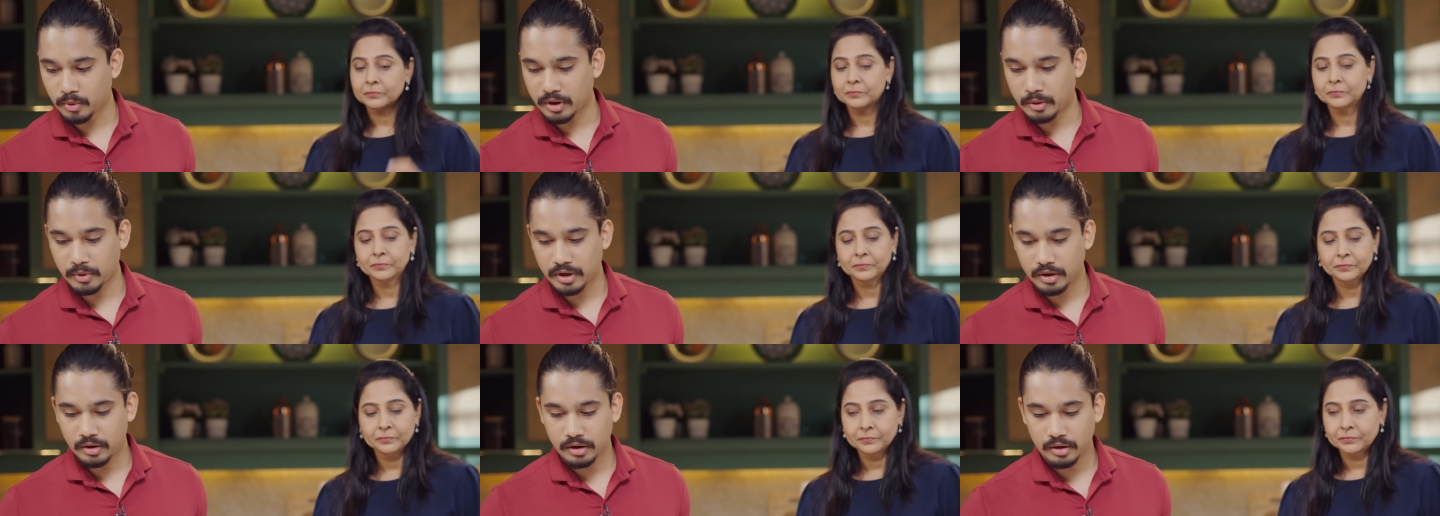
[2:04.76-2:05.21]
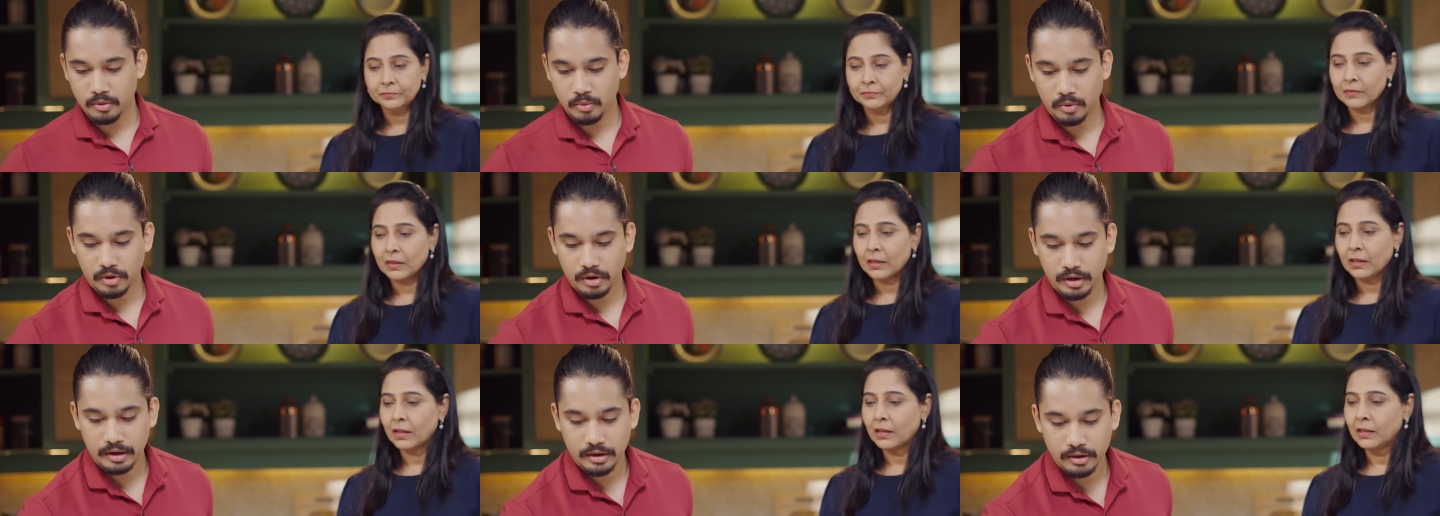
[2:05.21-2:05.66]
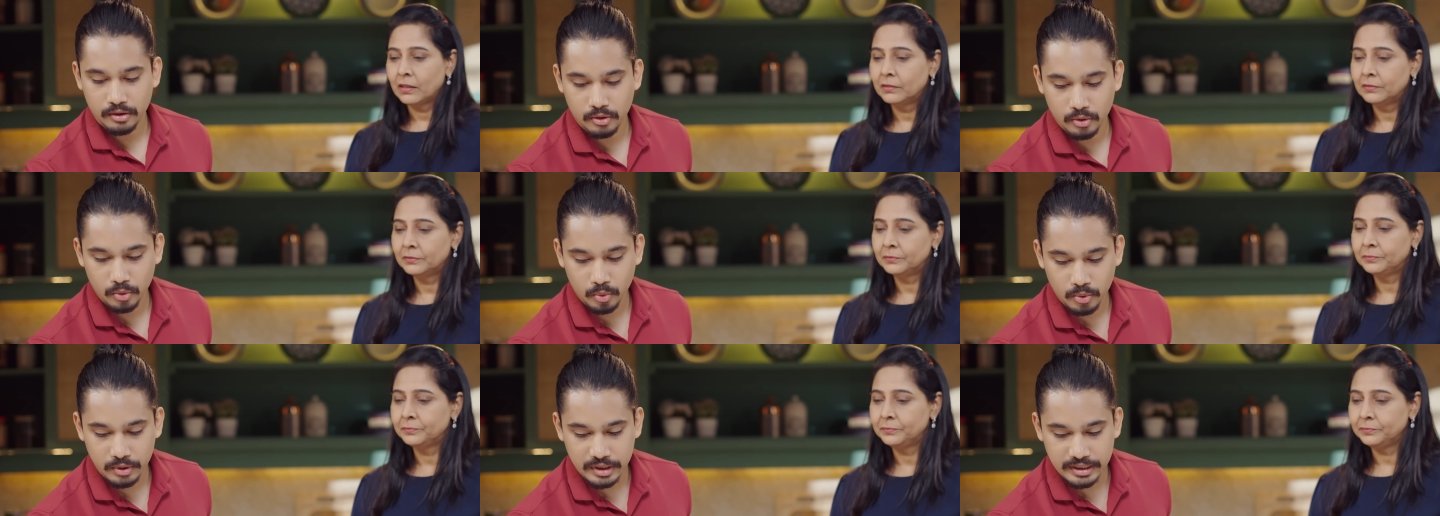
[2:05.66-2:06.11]
Speaker 1: what we're gonna want to
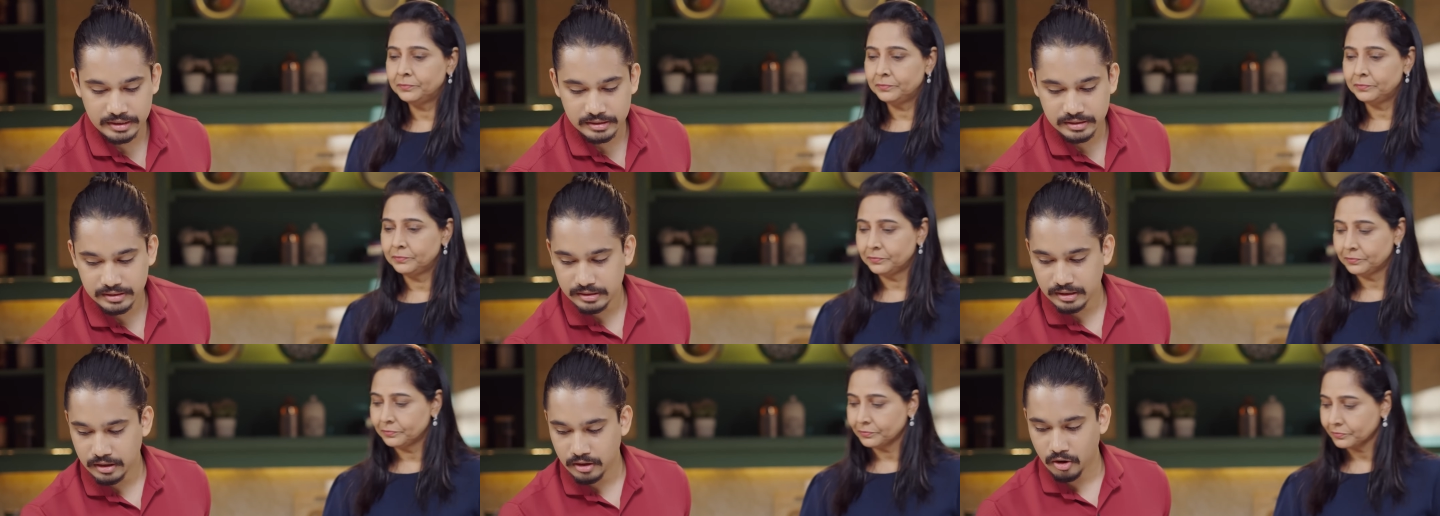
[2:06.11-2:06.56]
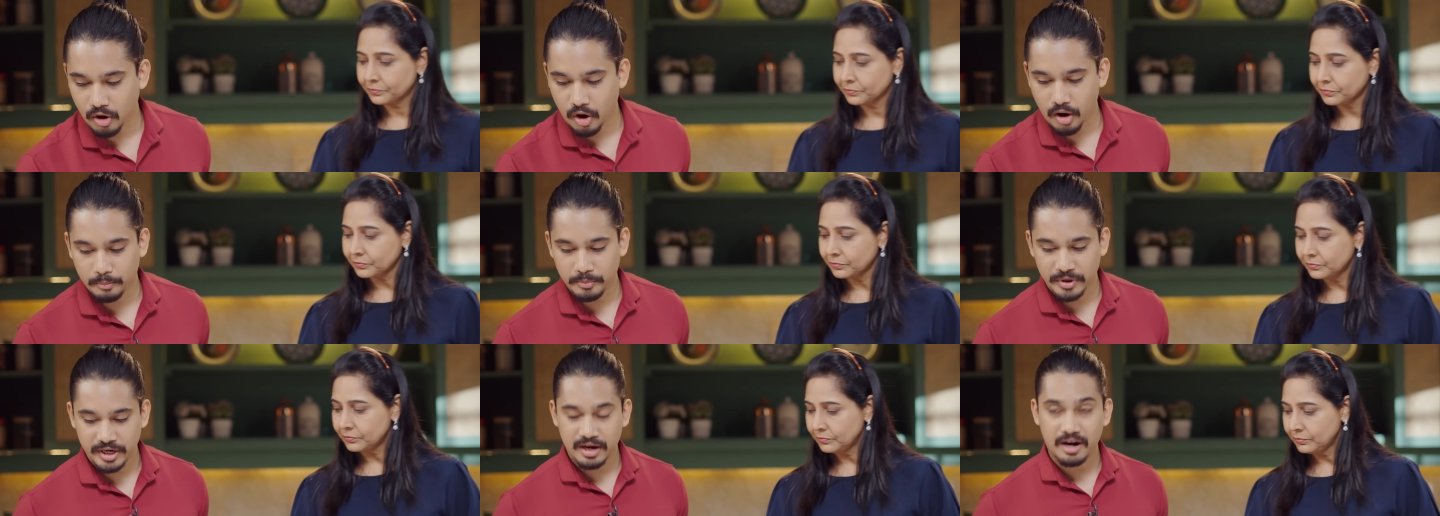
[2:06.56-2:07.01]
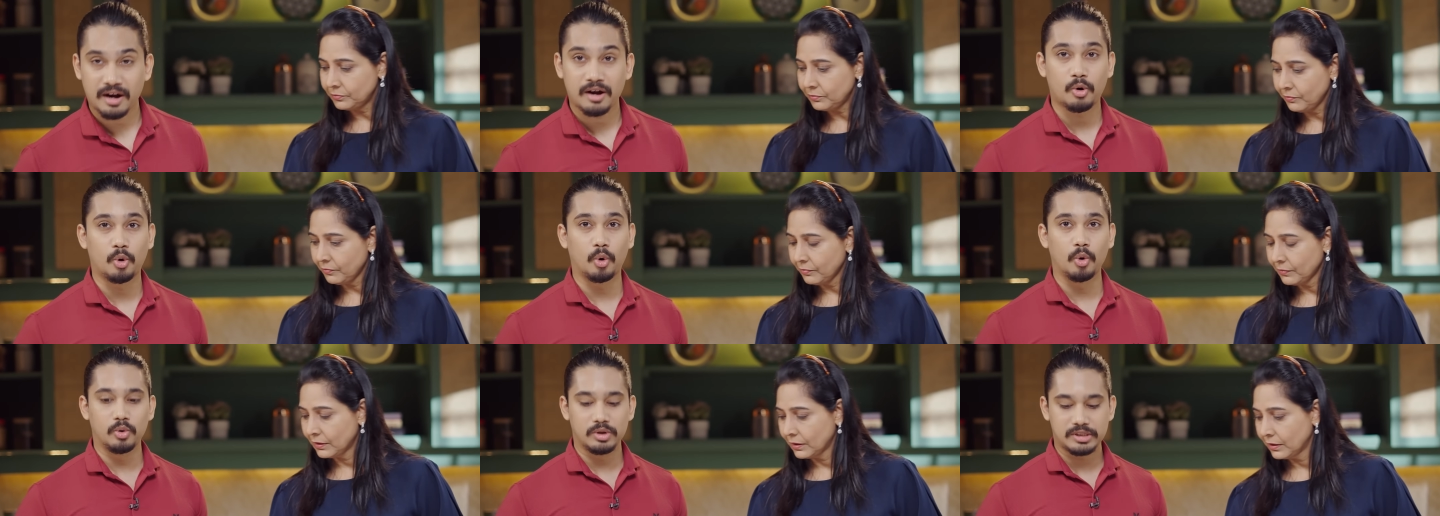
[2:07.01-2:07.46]
do hmm. is mm. drop in
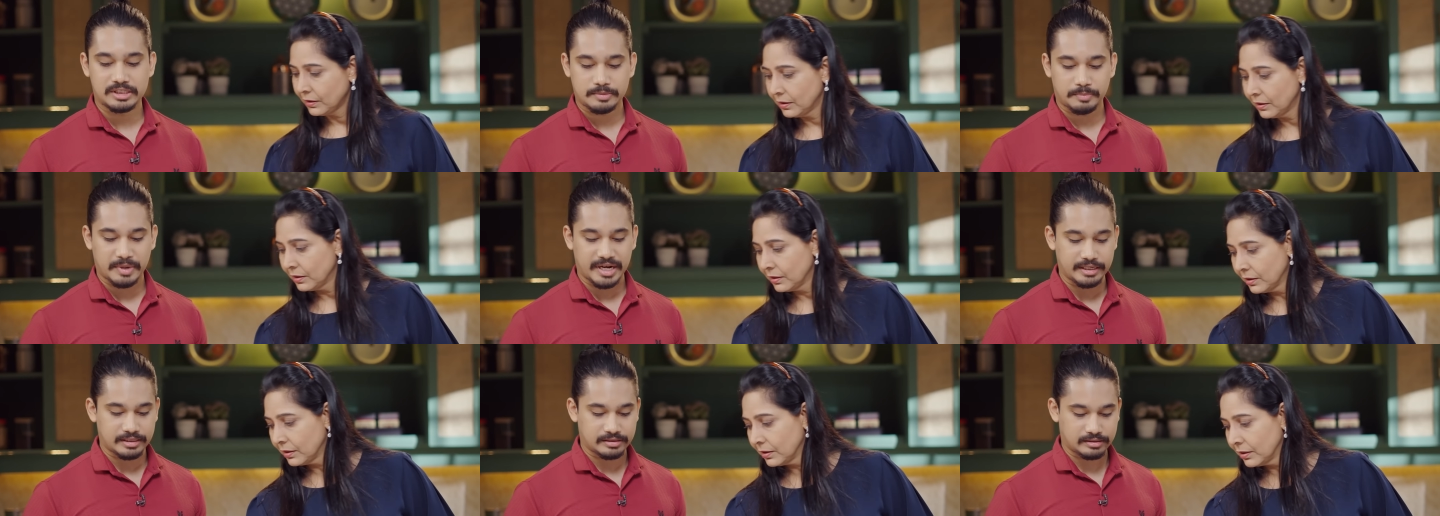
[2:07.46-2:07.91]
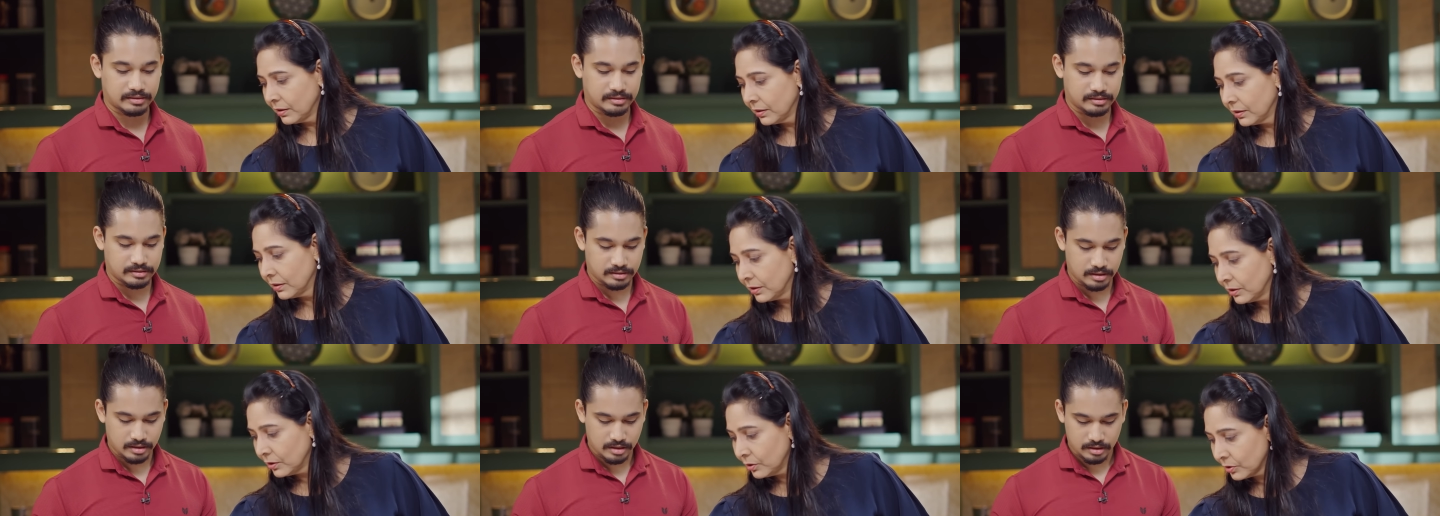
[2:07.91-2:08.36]
our whole spices.